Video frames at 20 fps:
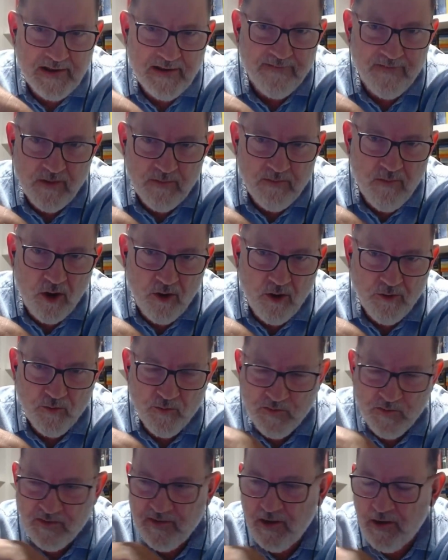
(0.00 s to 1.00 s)
of your
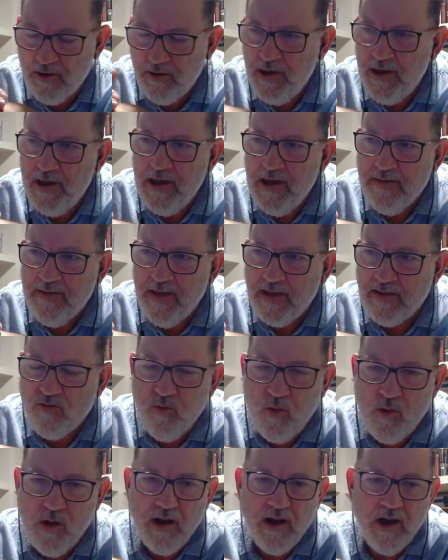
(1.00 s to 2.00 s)
models. So
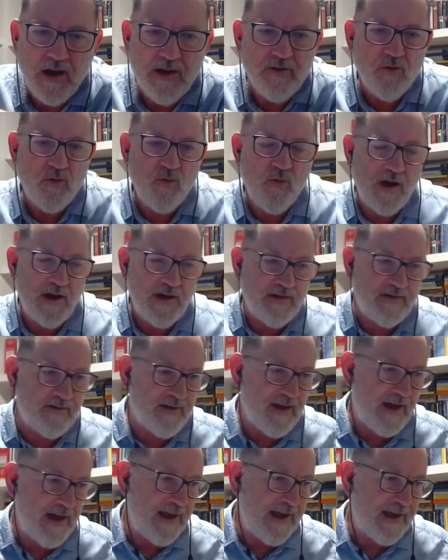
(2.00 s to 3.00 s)
that's why I'd always
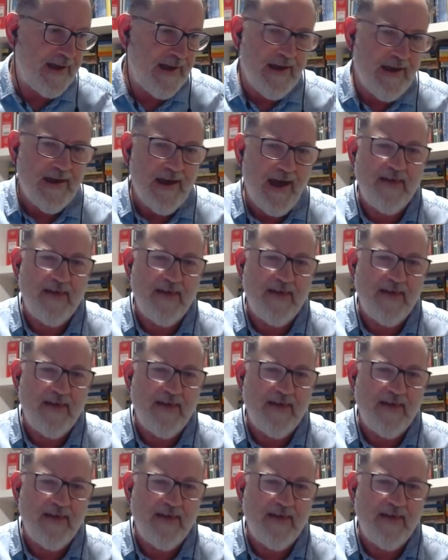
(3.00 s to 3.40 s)
say